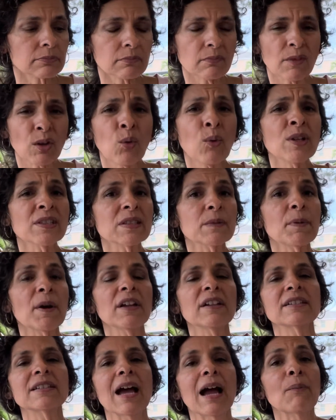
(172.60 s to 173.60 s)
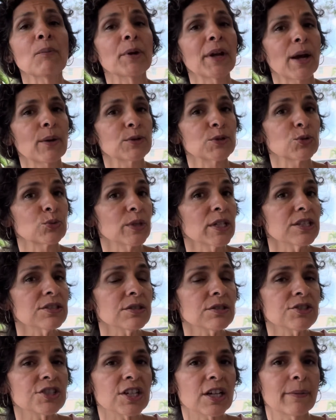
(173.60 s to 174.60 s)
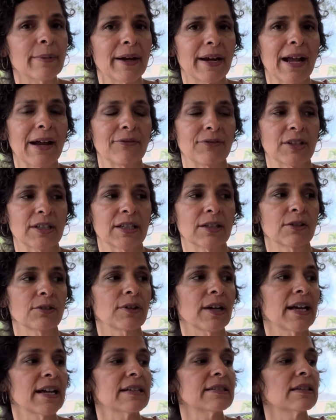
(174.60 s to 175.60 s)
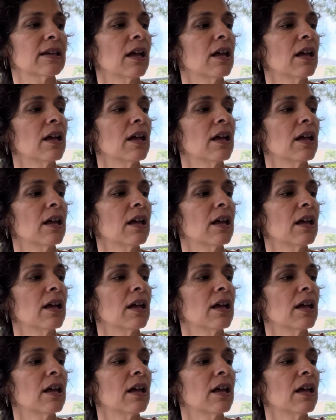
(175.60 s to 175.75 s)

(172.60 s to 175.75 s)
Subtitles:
Once upon a time when I was researching about African grays,